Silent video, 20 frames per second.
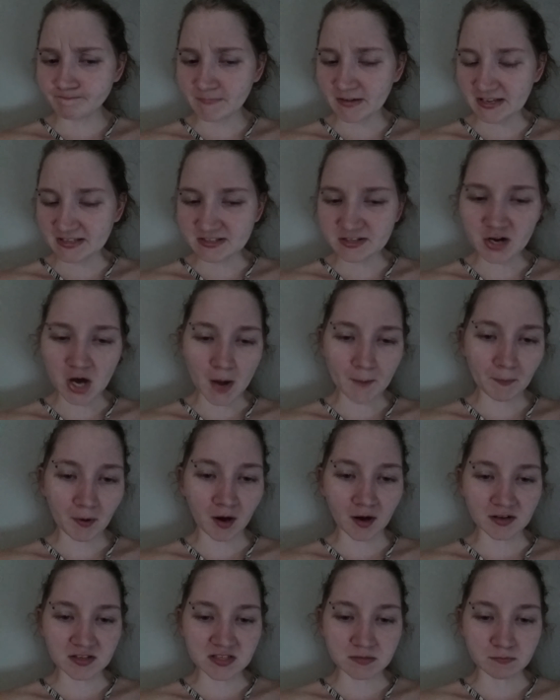it's not
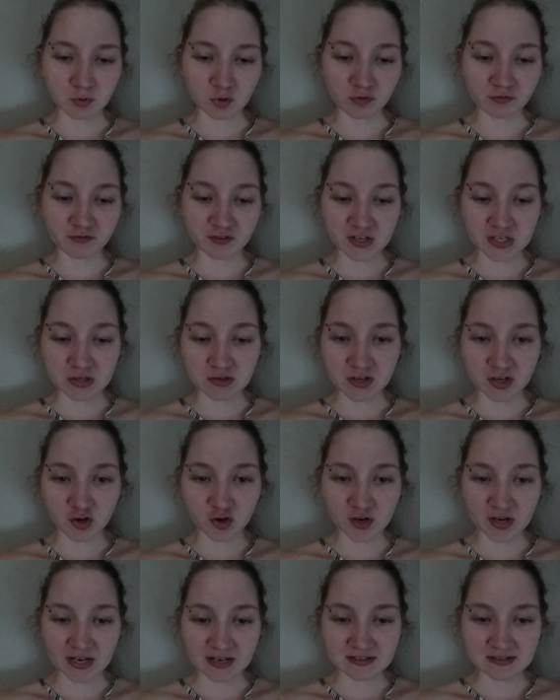possible for you to
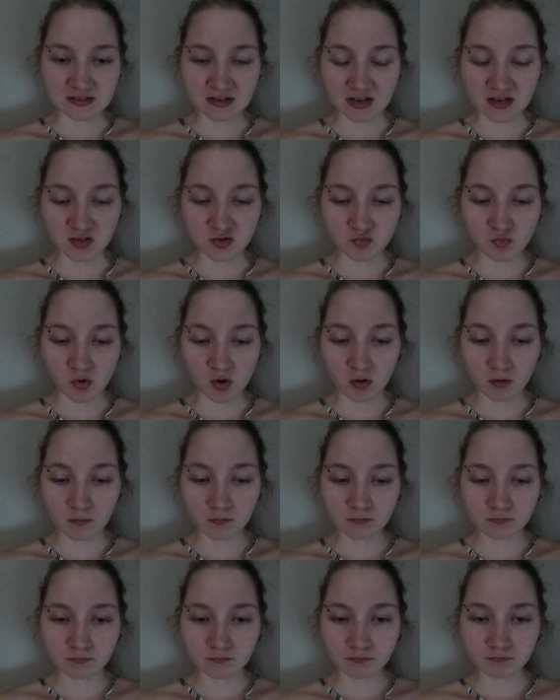create a schedule.
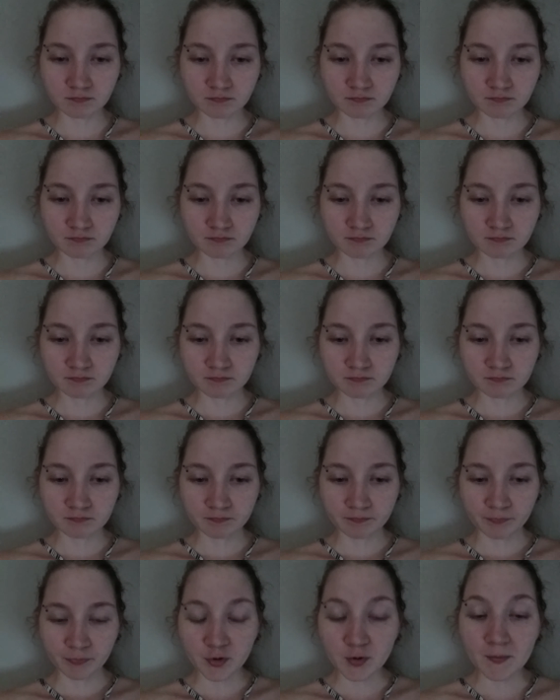
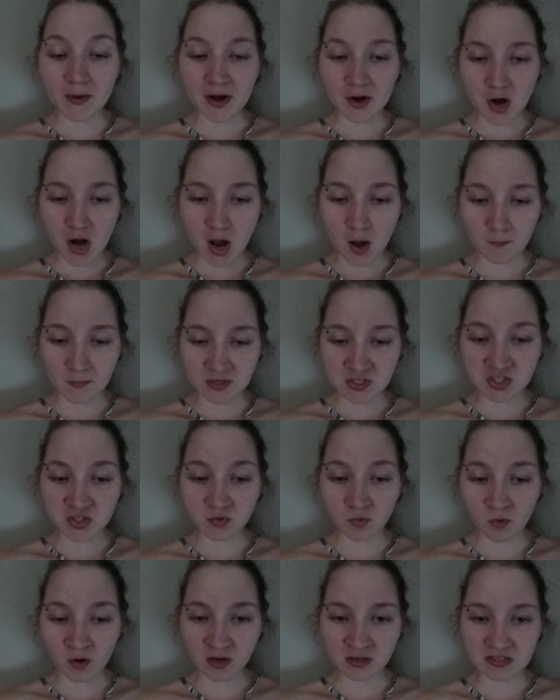No matter how much
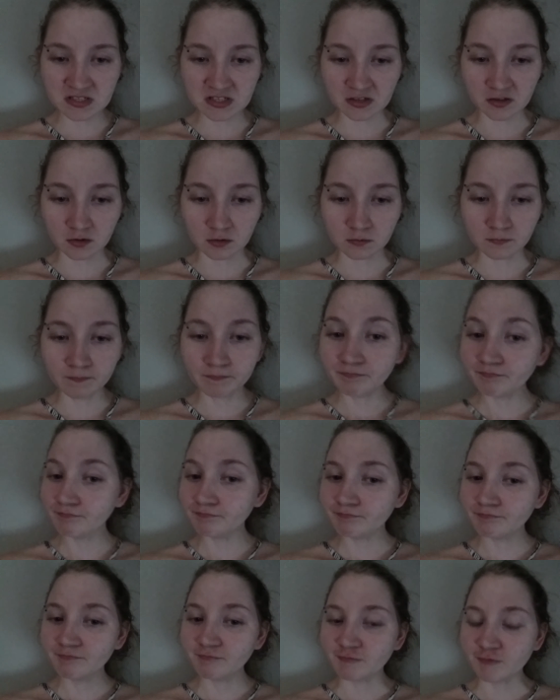you want to,
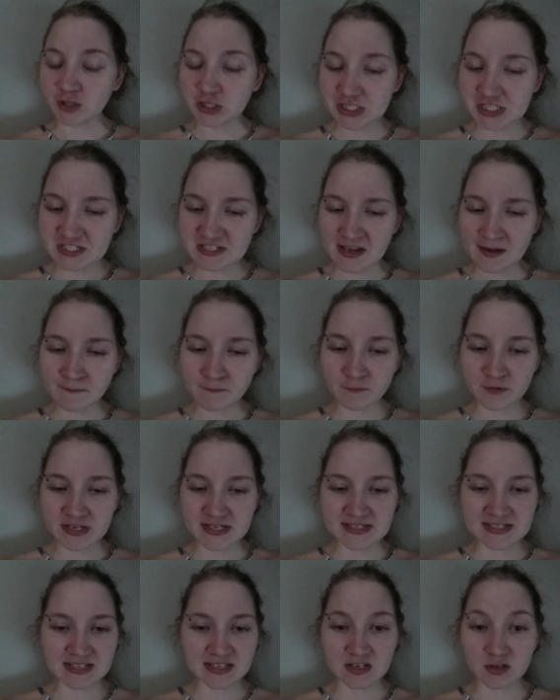for some
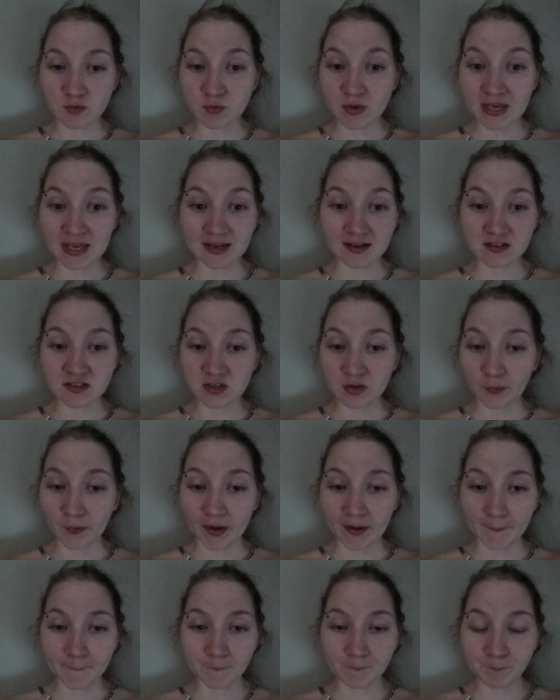reason you can't do
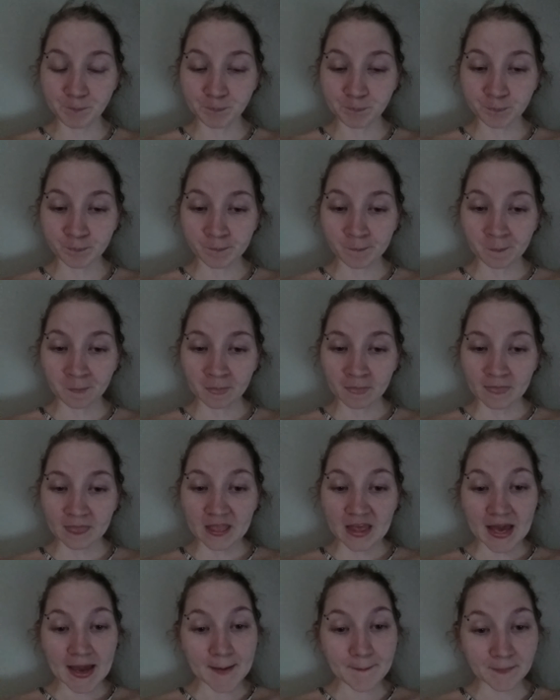it.
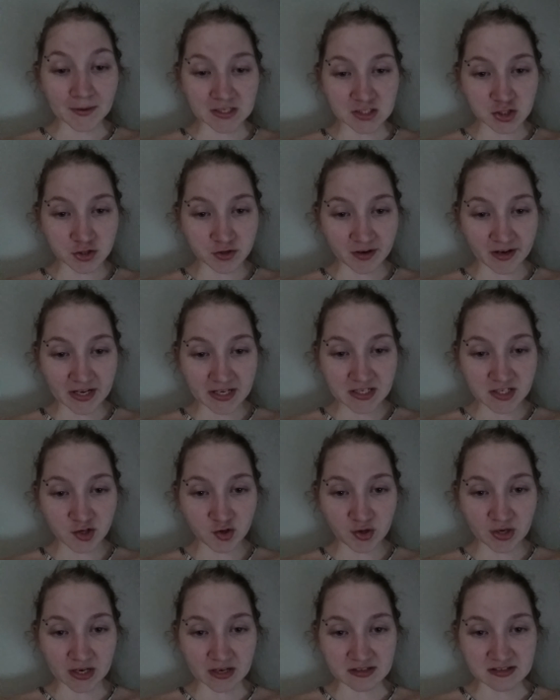And by trying to
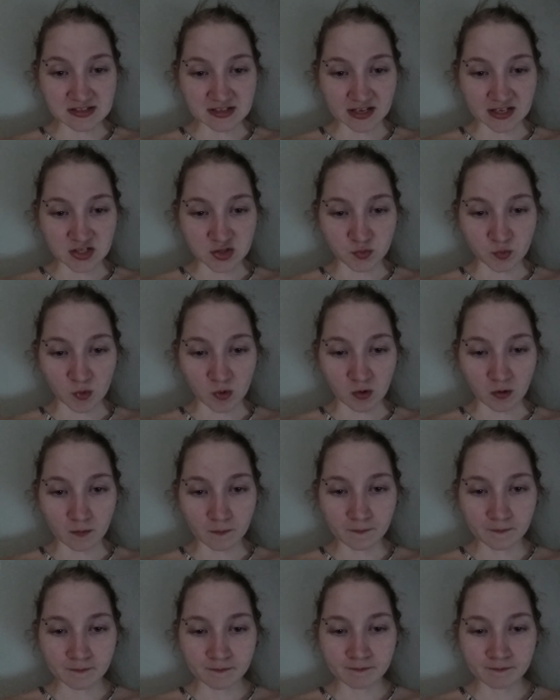create a schedule